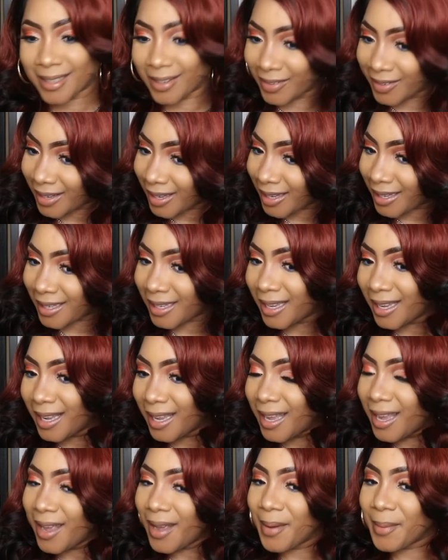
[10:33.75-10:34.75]
Okay,
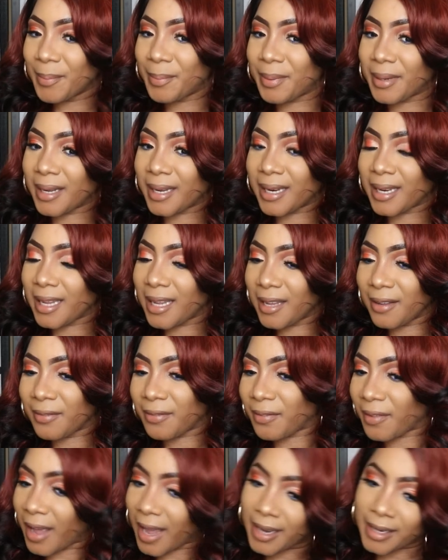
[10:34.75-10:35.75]
but
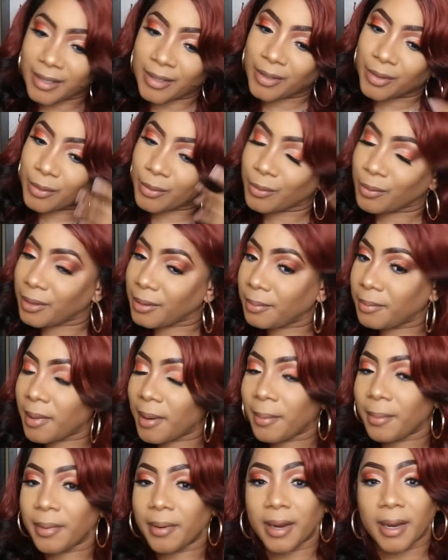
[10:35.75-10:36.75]
if I do
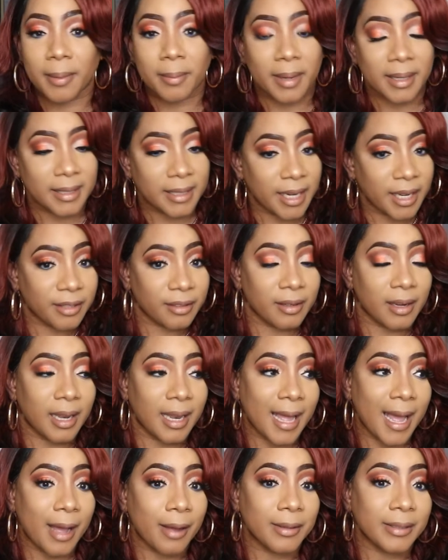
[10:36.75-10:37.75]
remember and my schedule
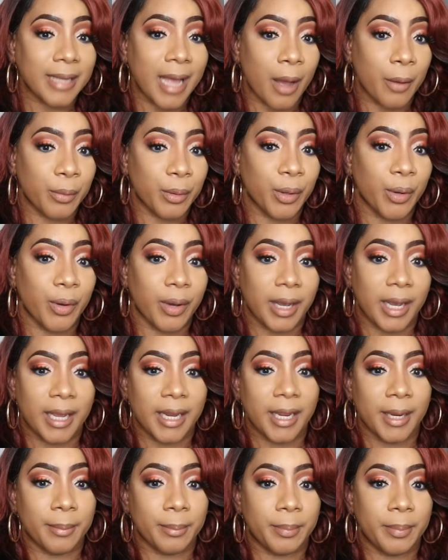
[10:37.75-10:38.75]
allows, I will go
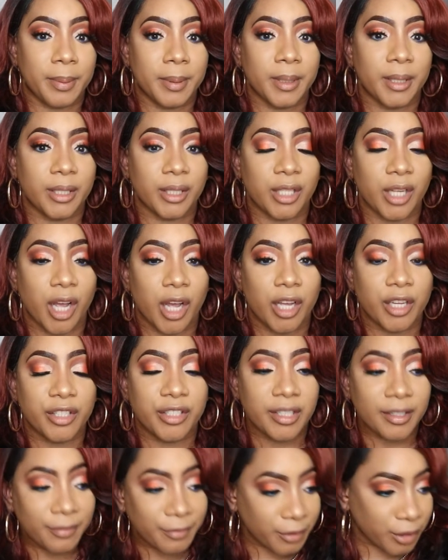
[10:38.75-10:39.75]
ahead and put a
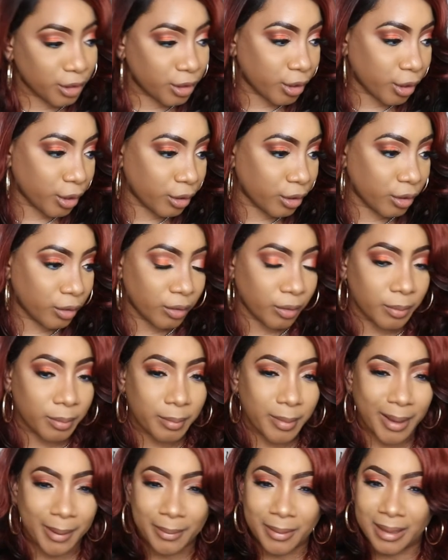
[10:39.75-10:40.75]
different shirt on,
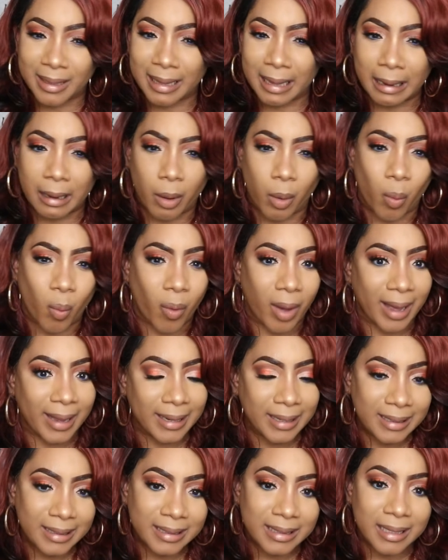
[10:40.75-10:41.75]
maybe like a
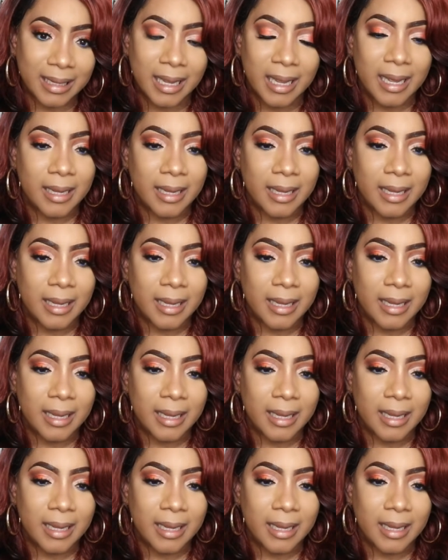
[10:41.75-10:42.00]
white,